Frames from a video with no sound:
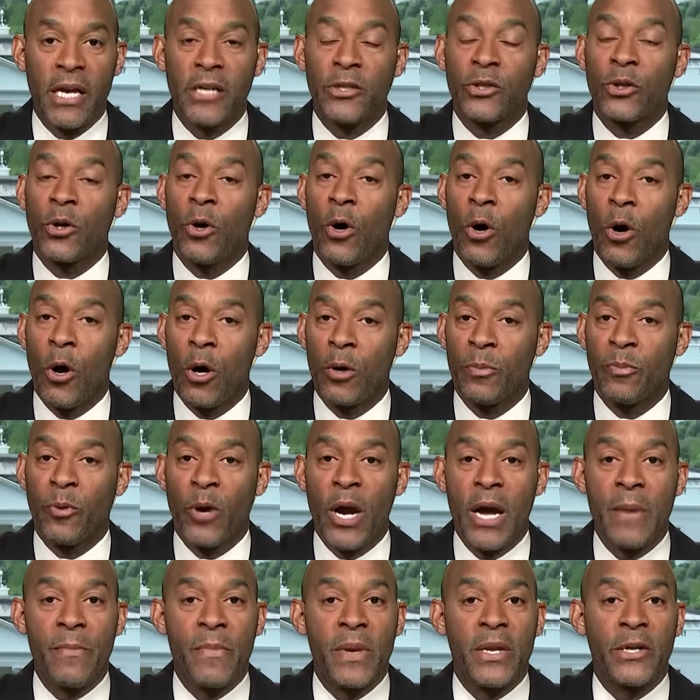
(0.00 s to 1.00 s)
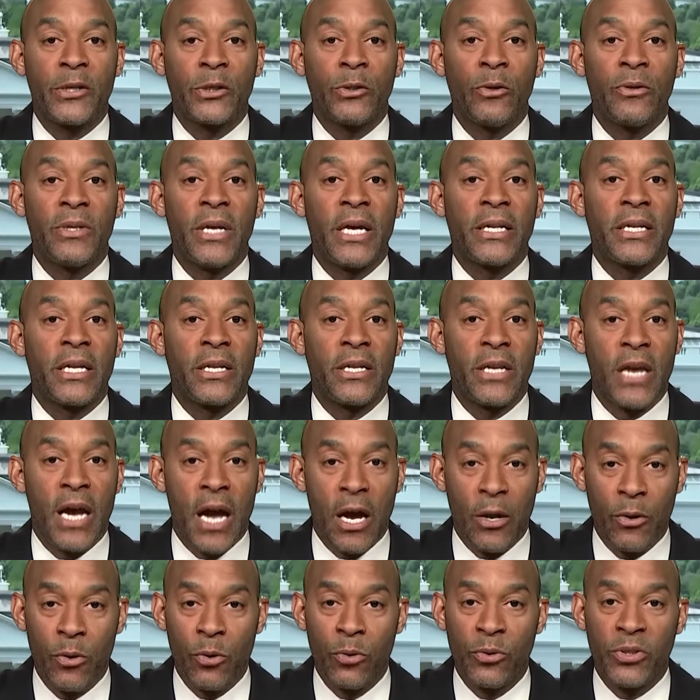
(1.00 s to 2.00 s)
has called Prime Minister
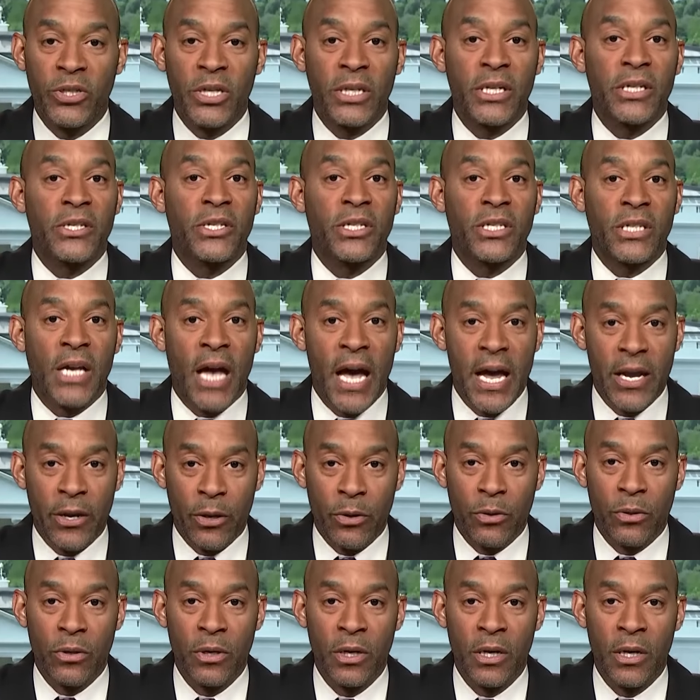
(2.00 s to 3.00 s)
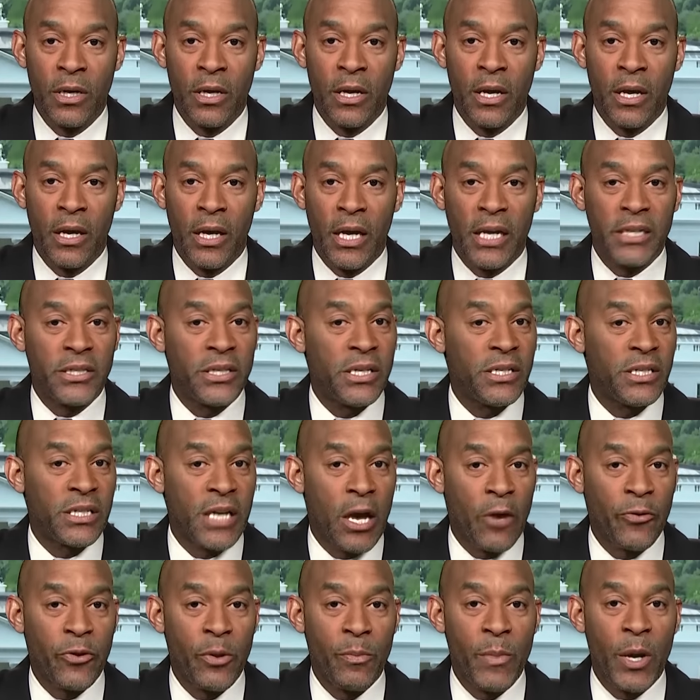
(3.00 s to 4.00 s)
Netanyahu genocidal as the
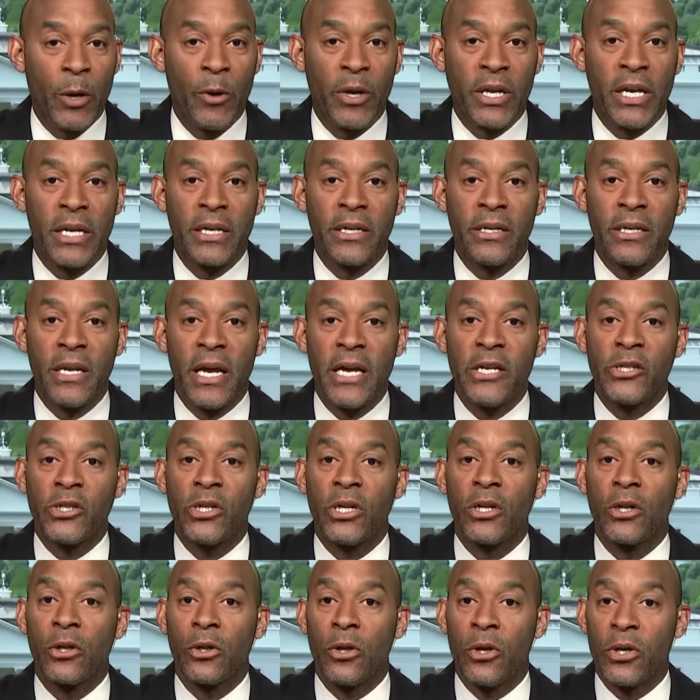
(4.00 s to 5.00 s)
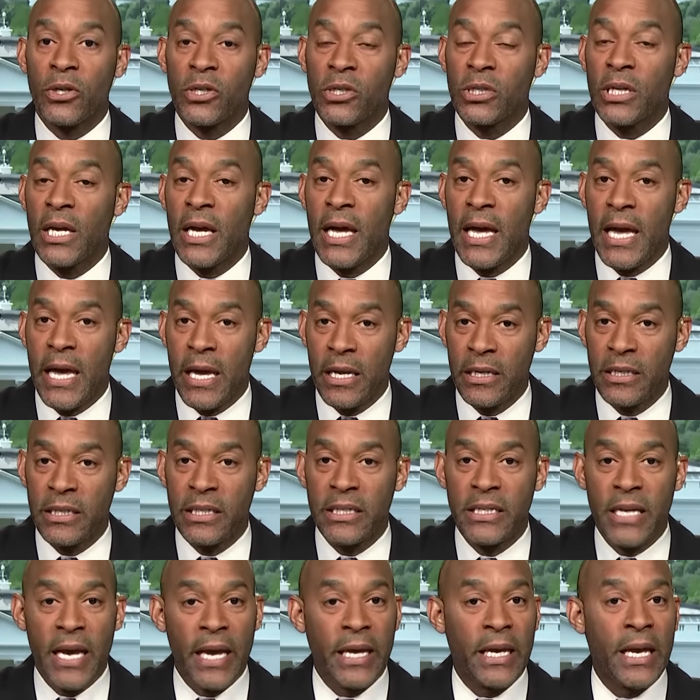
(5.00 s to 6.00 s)
South American nation looks to
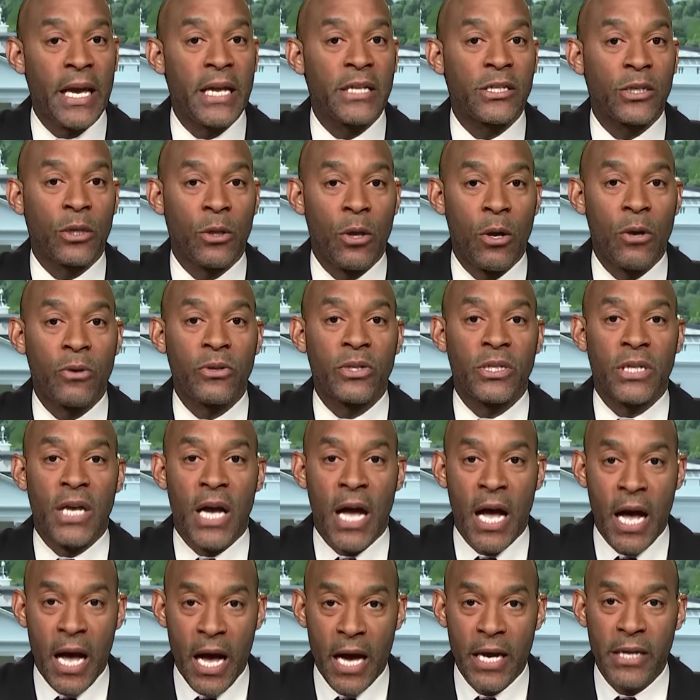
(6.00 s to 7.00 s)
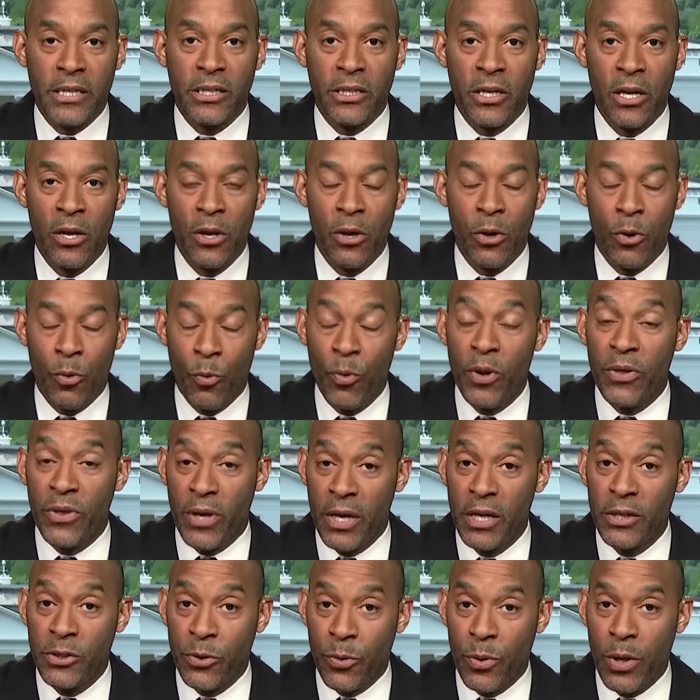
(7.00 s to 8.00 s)
end decades long ties with
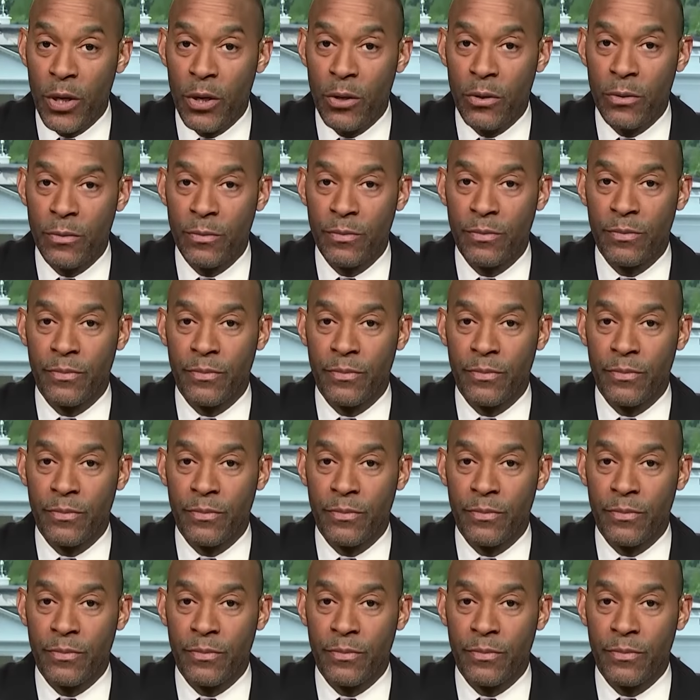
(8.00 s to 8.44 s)
Israel.